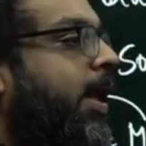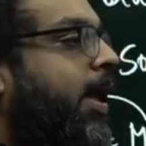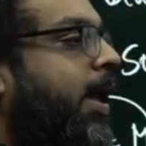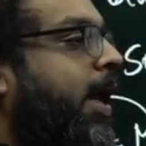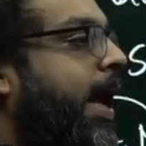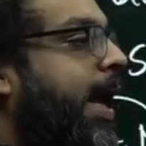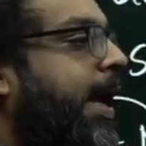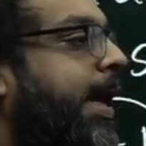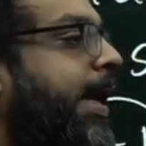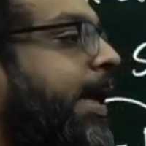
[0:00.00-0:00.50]

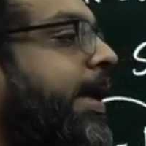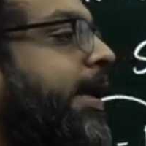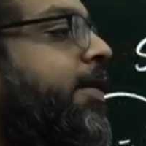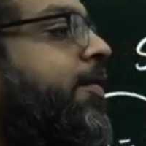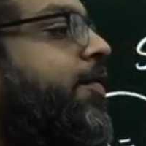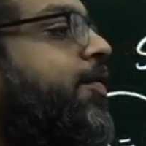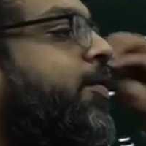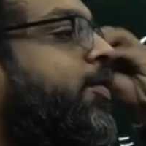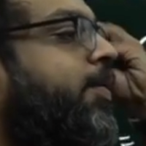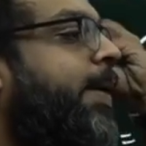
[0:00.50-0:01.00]
I can
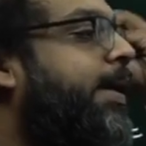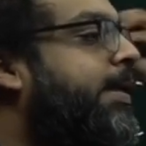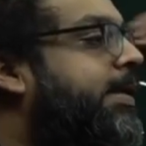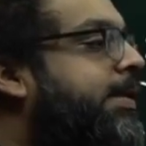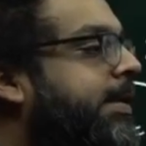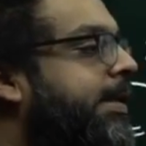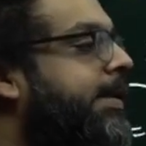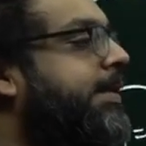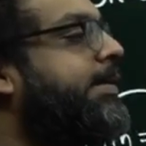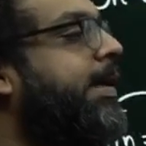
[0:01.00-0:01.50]
give you
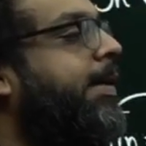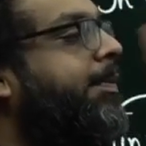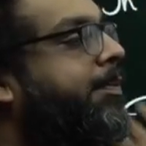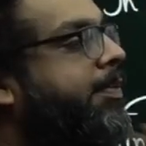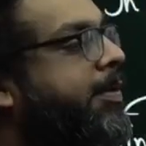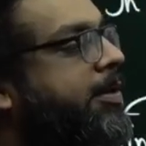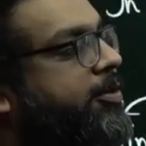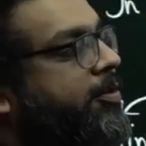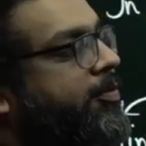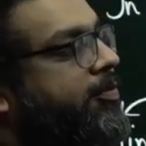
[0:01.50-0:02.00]
20
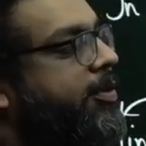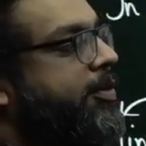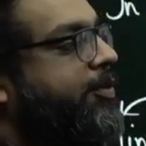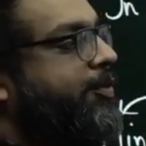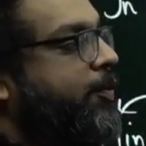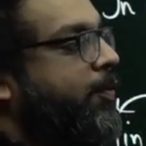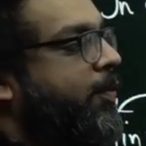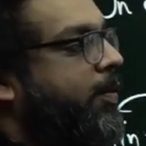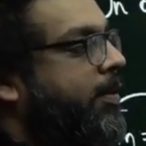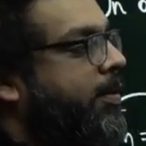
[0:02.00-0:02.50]
examples of this
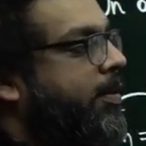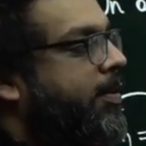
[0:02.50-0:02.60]
rule.